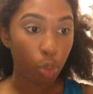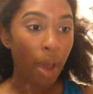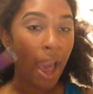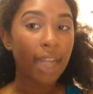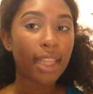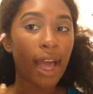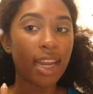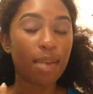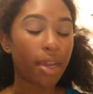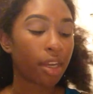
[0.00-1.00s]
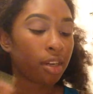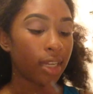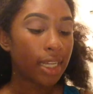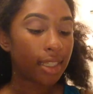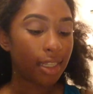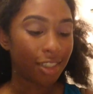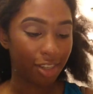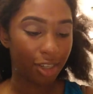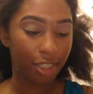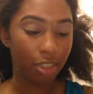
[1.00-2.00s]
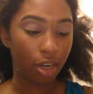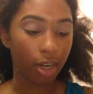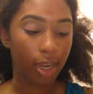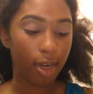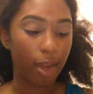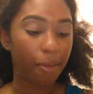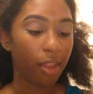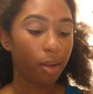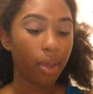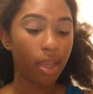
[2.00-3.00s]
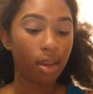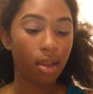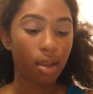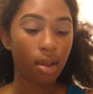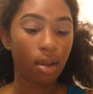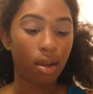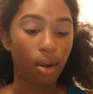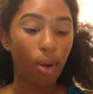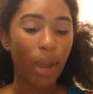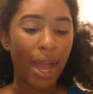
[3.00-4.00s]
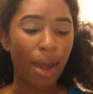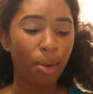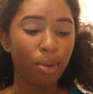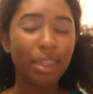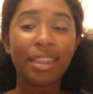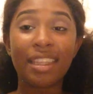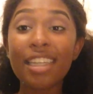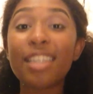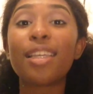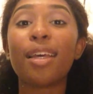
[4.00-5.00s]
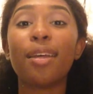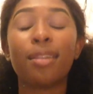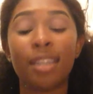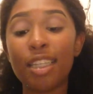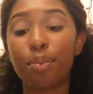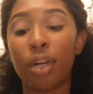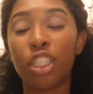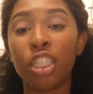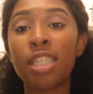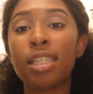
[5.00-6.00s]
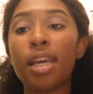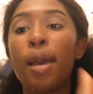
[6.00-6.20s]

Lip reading: pack that in my crease and start to darken it up a little bit. Oh wow, these brushes